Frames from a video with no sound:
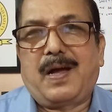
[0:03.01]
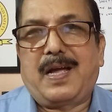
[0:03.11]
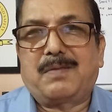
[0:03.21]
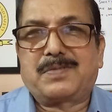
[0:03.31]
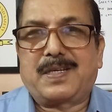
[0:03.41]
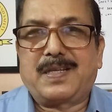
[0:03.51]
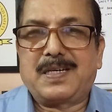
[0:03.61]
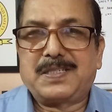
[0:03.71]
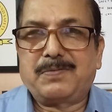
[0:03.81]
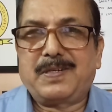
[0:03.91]
I am
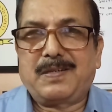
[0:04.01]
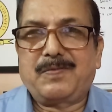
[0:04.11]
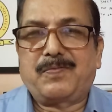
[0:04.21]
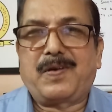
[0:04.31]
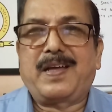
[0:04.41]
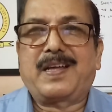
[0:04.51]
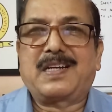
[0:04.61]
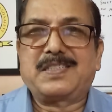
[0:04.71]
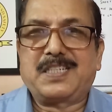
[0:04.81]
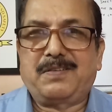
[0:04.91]
Sadasivan, fire
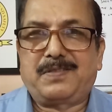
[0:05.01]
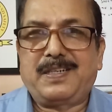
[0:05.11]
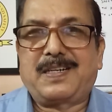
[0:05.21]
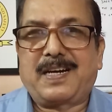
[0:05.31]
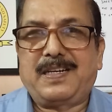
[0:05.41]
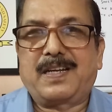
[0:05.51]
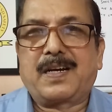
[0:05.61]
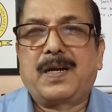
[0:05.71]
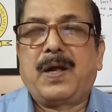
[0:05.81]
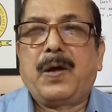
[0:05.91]
and safety
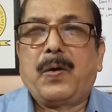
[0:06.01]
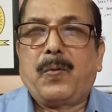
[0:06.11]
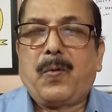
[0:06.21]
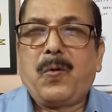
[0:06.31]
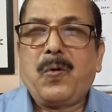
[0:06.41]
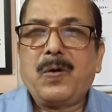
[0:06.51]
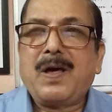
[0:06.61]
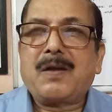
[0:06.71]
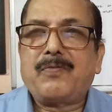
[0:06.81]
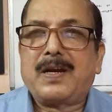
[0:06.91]
trainer. All
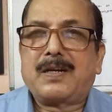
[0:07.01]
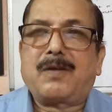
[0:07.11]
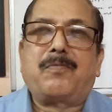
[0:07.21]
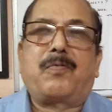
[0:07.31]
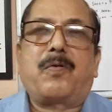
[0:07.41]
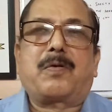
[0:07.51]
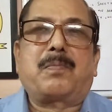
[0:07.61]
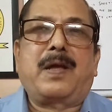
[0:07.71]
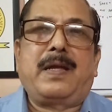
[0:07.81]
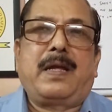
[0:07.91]
are welcome for
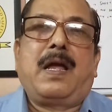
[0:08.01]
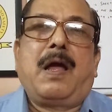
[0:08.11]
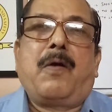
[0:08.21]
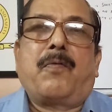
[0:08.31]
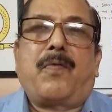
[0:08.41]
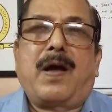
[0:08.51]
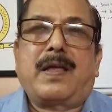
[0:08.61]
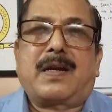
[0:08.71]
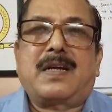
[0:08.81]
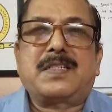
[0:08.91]
my
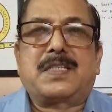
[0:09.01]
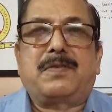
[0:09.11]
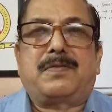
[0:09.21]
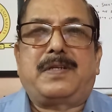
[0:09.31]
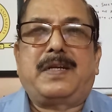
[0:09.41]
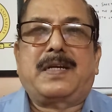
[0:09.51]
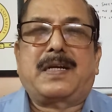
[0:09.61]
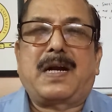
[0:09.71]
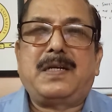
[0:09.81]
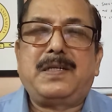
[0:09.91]
fire and safety
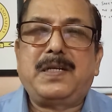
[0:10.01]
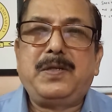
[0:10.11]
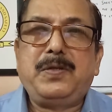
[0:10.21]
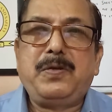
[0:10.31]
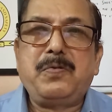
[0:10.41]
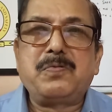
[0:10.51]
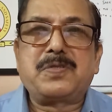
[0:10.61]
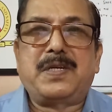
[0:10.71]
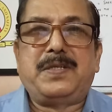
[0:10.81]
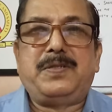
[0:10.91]

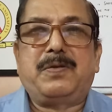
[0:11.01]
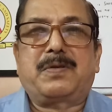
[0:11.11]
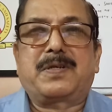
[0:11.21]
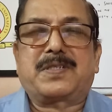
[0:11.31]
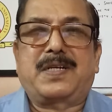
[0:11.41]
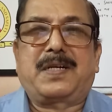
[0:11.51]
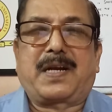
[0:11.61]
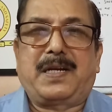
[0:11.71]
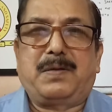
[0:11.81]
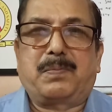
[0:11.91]
continuous education and
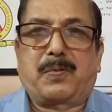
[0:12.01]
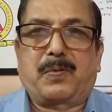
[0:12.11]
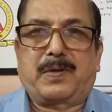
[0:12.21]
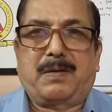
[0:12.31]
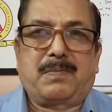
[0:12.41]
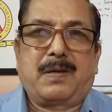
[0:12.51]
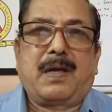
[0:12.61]
training program.